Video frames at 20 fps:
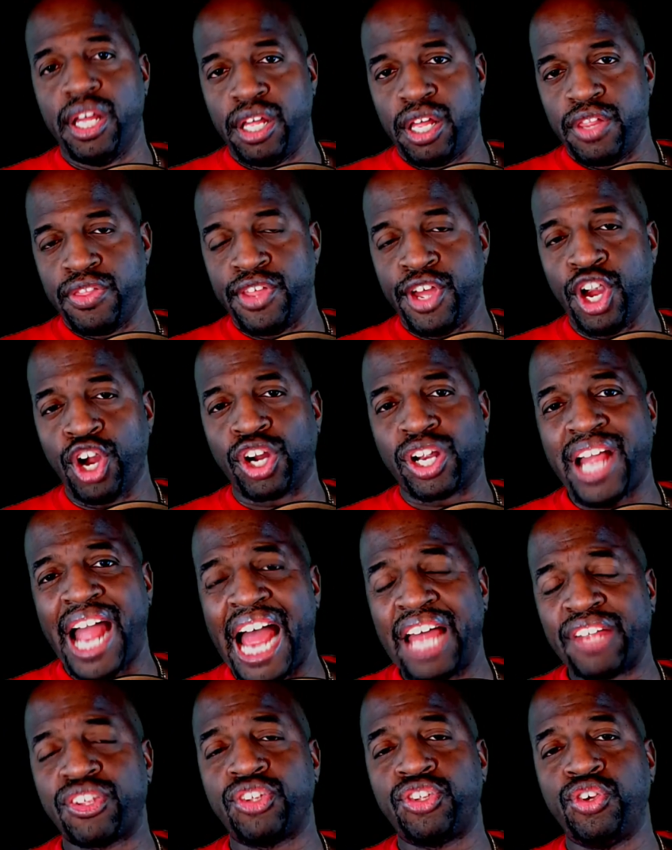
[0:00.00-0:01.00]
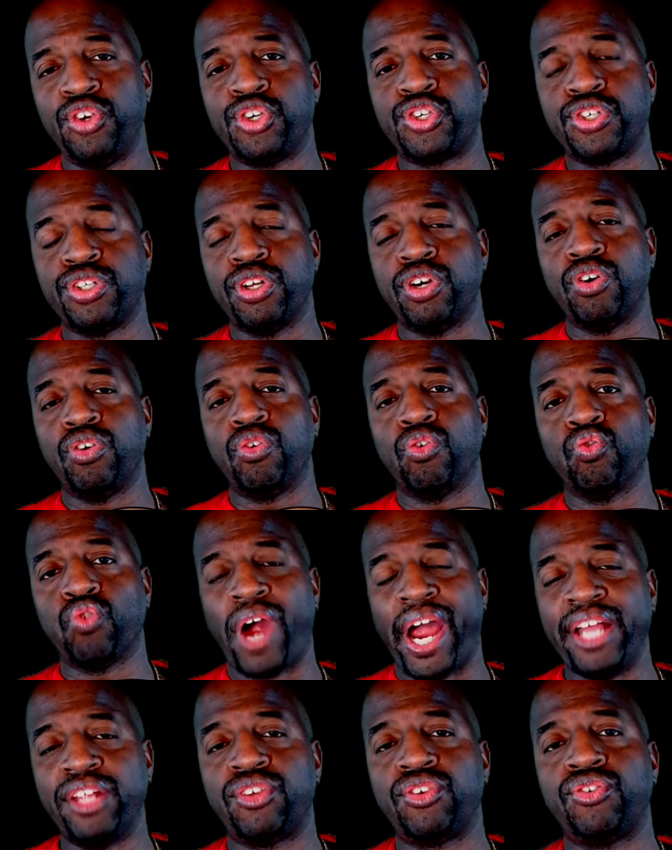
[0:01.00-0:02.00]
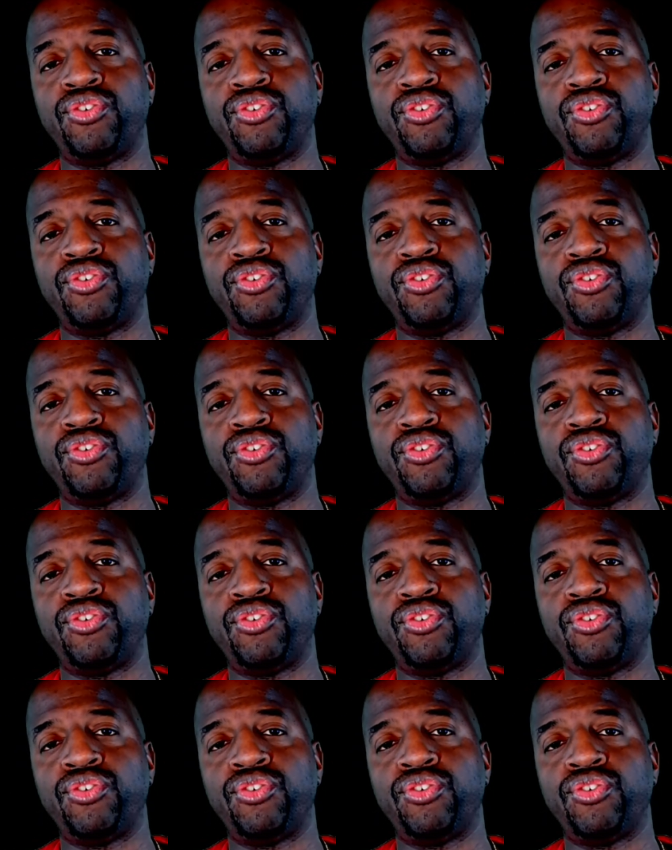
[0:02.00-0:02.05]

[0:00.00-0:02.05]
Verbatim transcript: their constitutional rights